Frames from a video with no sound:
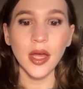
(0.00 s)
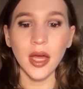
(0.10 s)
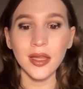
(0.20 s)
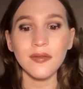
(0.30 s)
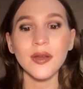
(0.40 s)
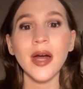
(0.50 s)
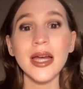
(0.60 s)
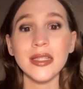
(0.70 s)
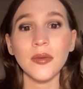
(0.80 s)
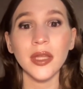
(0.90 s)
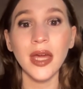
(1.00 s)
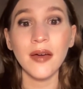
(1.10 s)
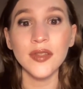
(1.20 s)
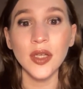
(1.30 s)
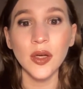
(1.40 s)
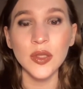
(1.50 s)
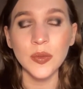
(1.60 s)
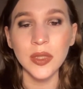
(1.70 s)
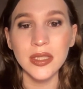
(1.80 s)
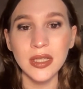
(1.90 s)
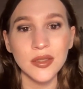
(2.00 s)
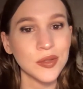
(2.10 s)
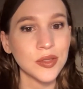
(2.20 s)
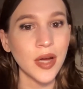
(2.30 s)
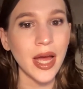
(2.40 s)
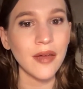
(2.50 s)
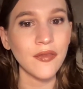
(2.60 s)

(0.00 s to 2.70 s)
I love you guys. I really have to go, so please like and subscribe.